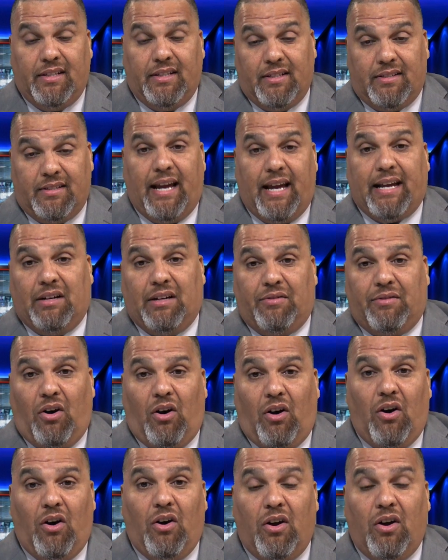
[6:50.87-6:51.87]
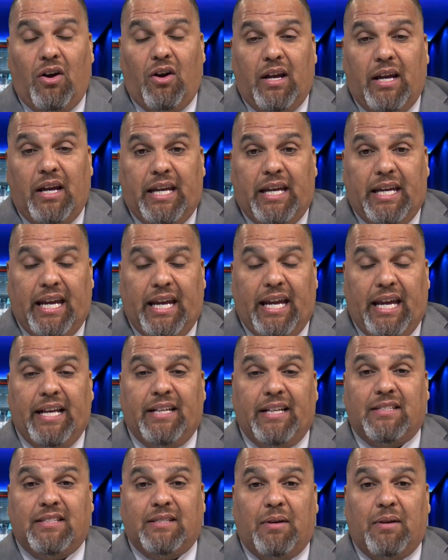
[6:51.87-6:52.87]
Second of all, he
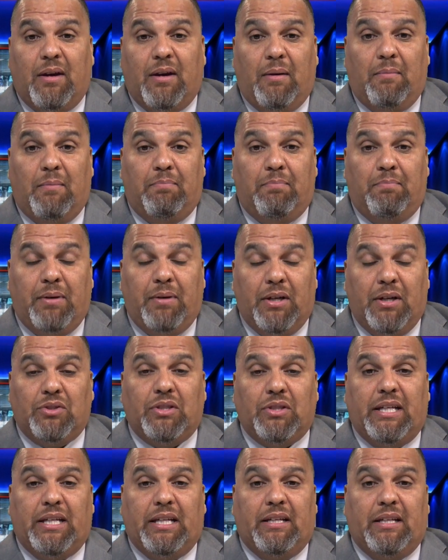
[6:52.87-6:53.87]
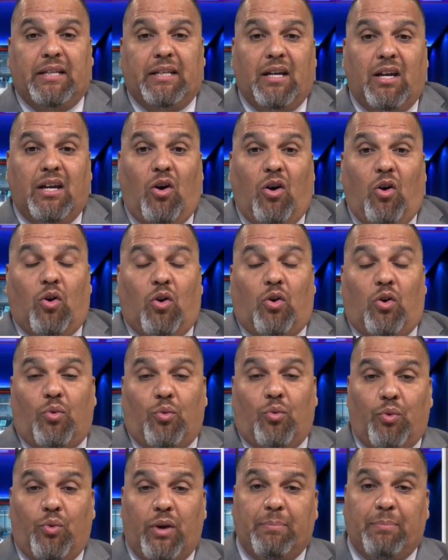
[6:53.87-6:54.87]
is building or
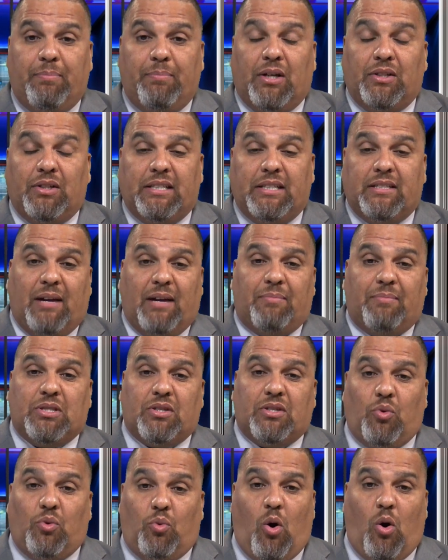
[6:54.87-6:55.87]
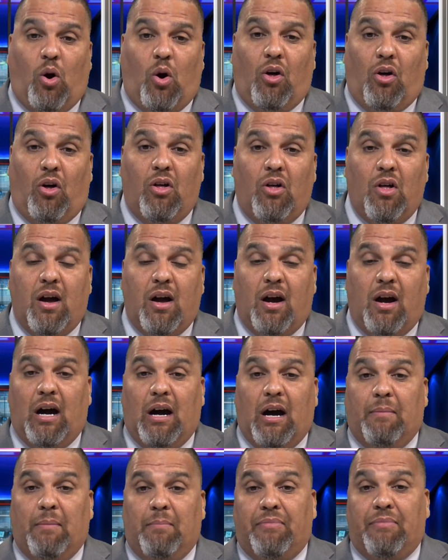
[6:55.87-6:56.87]
rebuilding segments of the wall
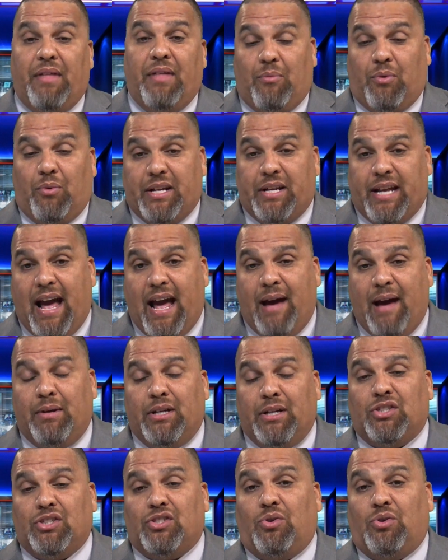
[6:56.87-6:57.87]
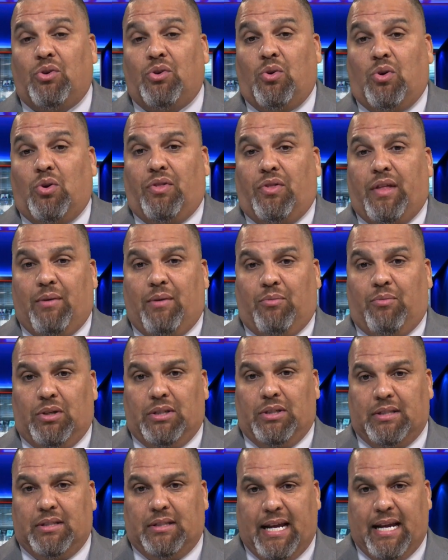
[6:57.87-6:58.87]
that were damaged or
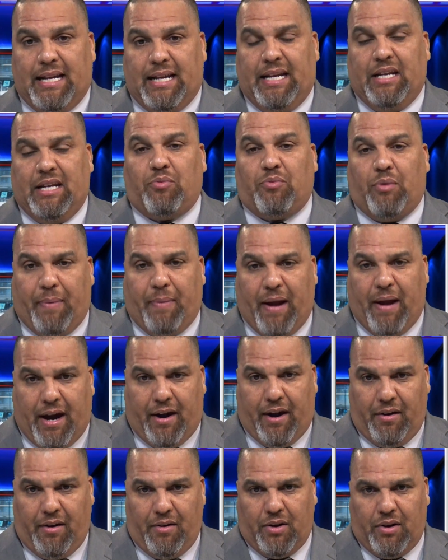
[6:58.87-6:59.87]
that needed repair.